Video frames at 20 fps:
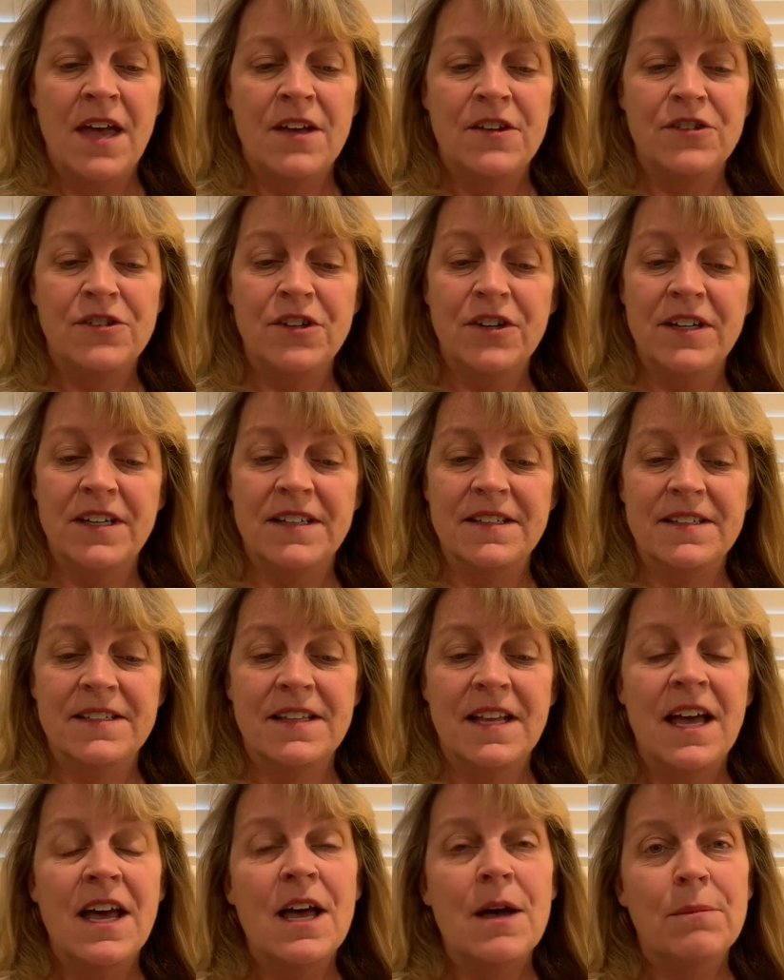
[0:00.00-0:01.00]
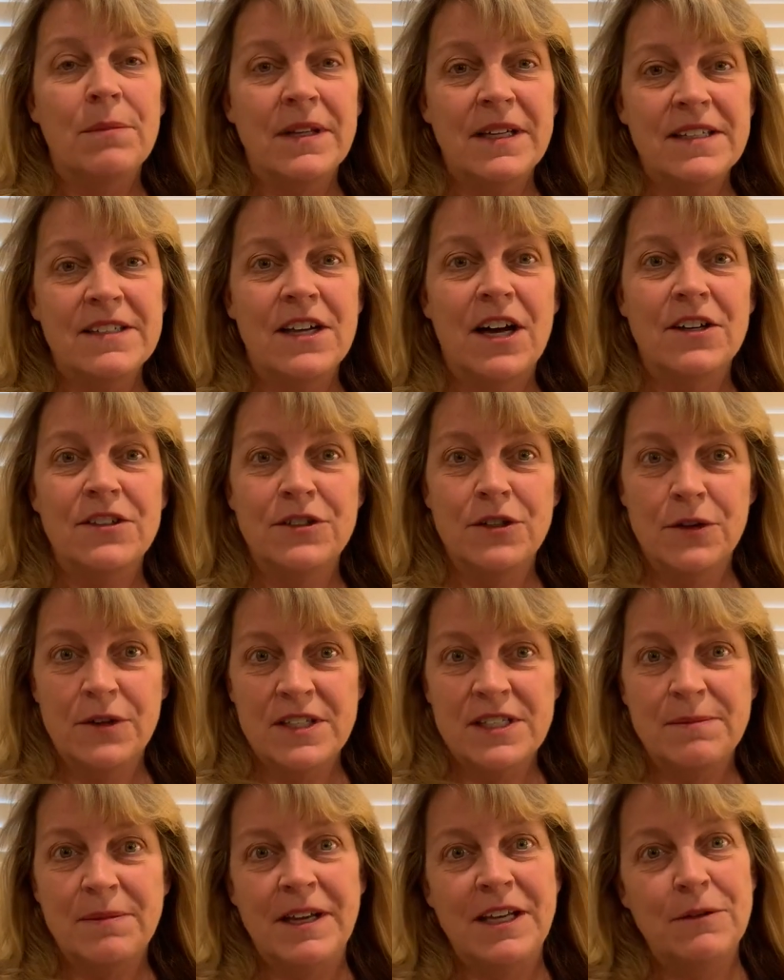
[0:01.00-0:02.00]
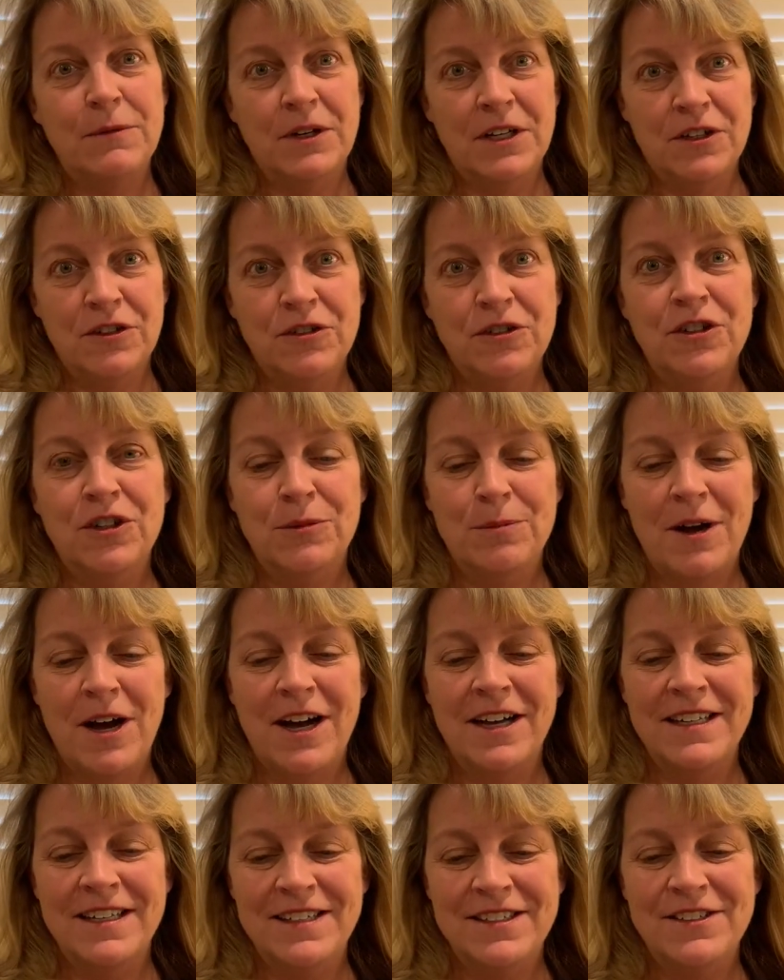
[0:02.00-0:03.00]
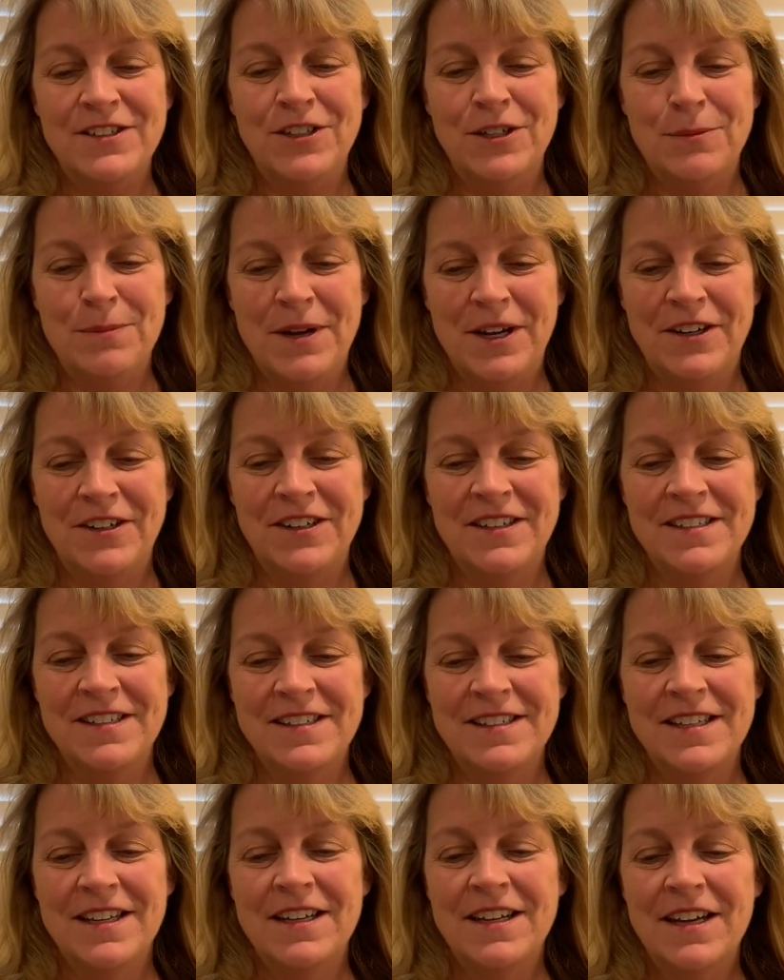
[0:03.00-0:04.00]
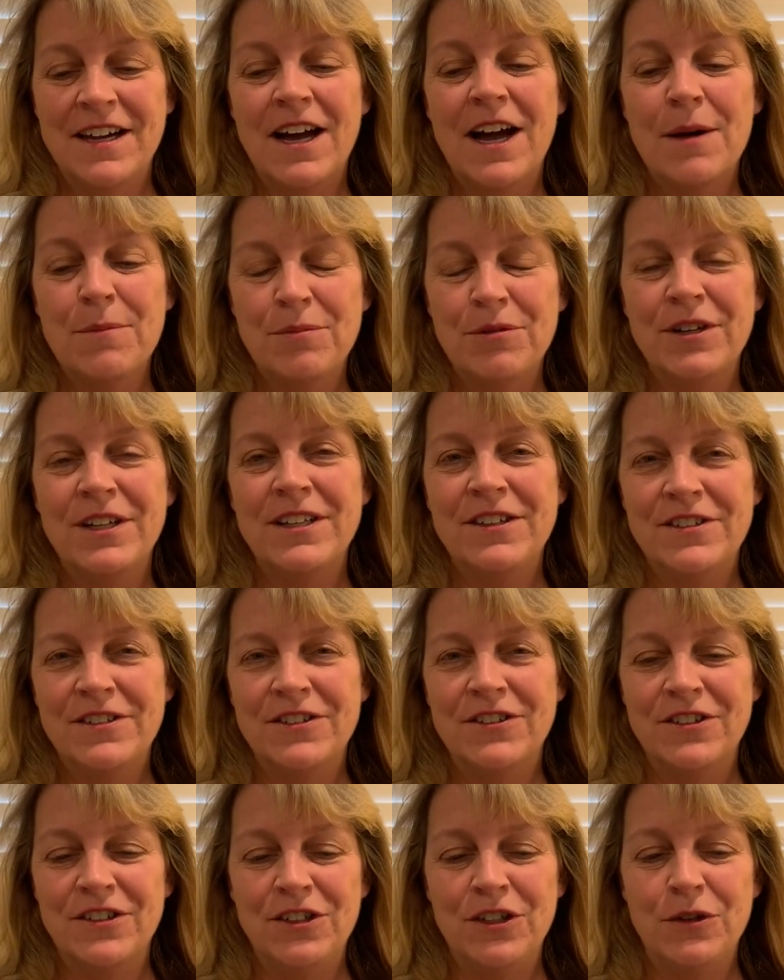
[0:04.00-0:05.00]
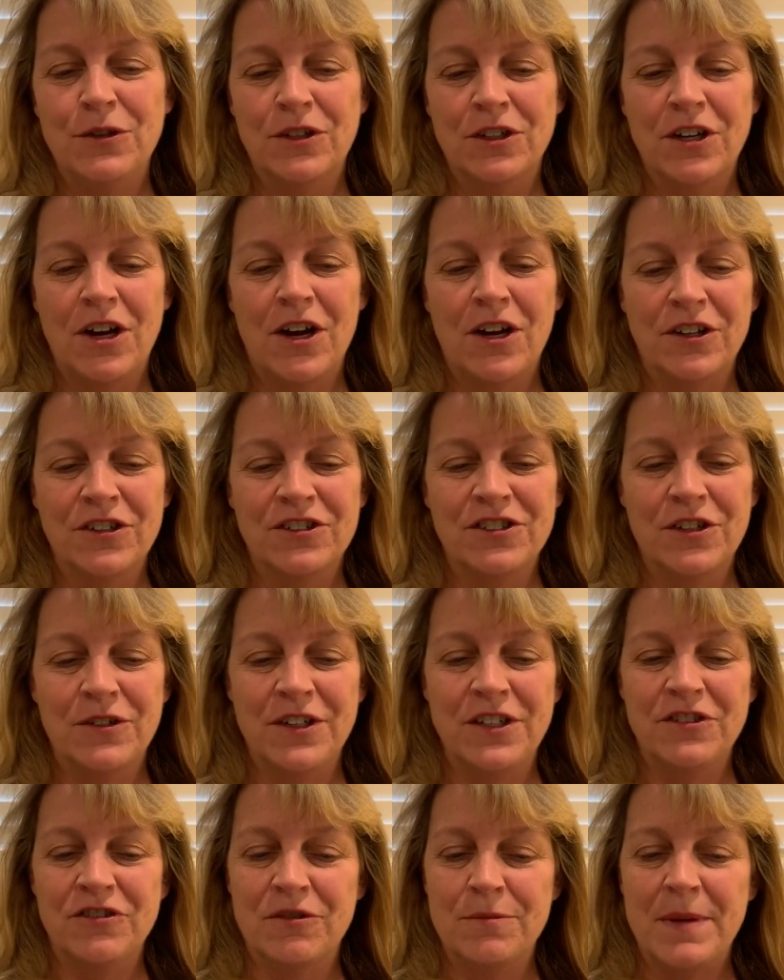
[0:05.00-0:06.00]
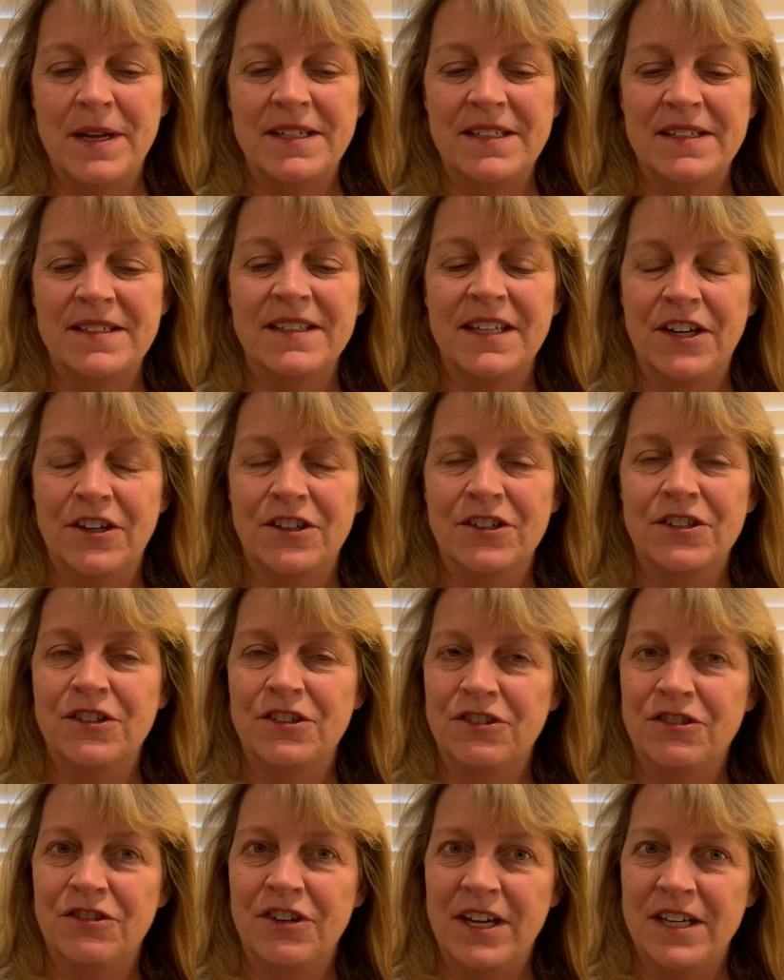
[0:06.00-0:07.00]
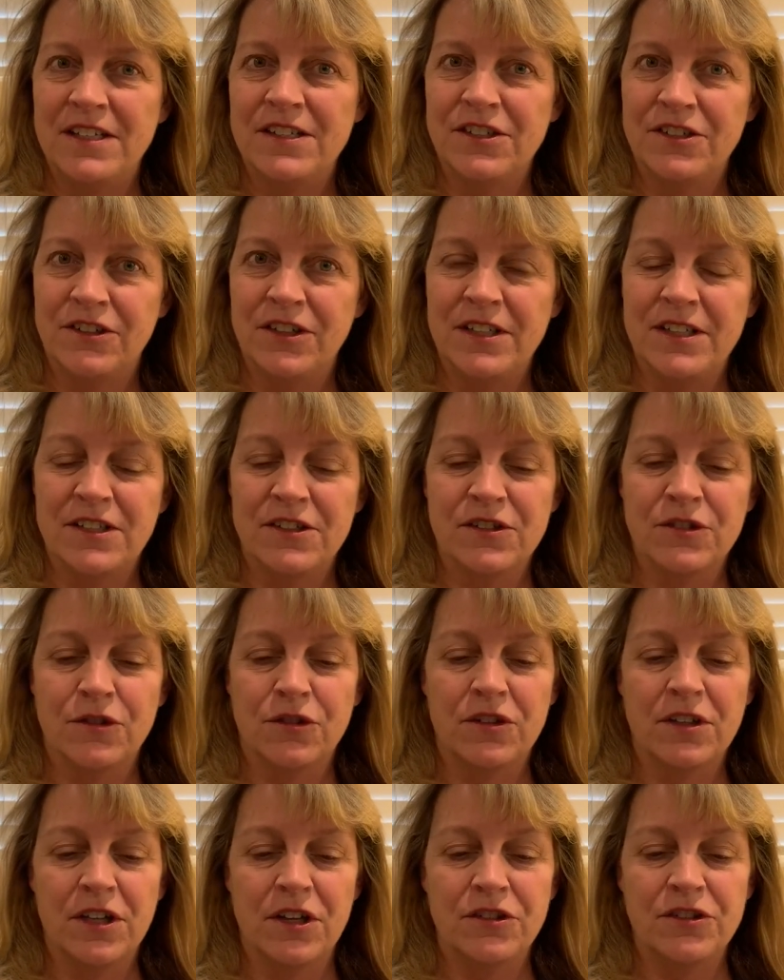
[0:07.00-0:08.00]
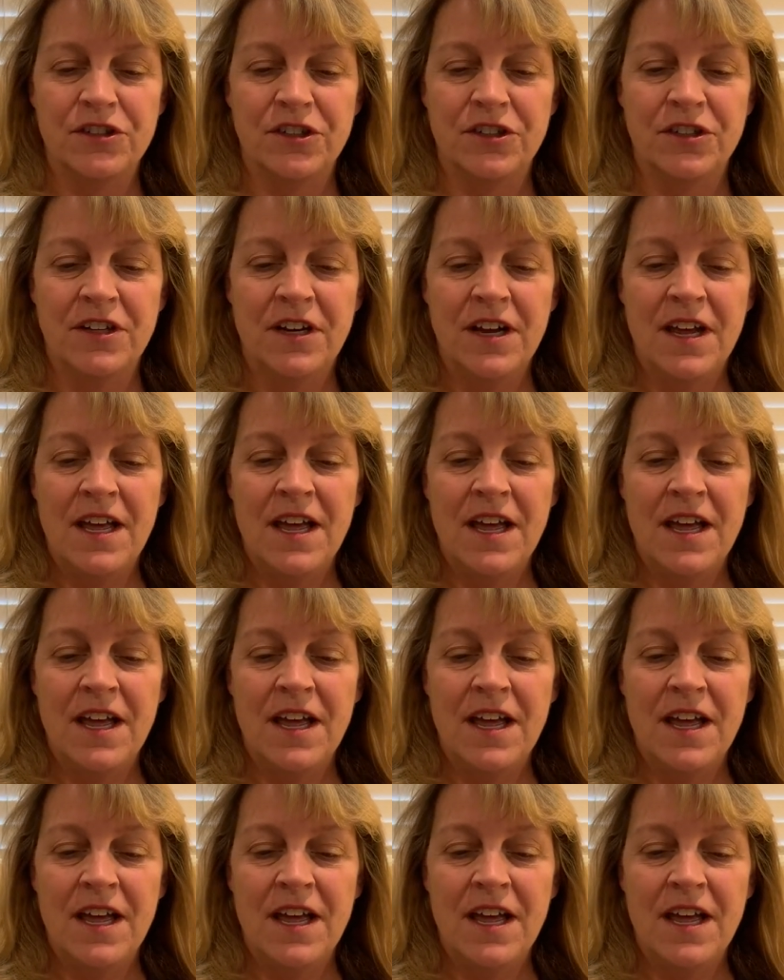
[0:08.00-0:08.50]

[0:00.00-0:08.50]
Students, please also explain what a cougar paw is to your parents. I'm pretty certain you are all showing tremendous character traits during this school closure.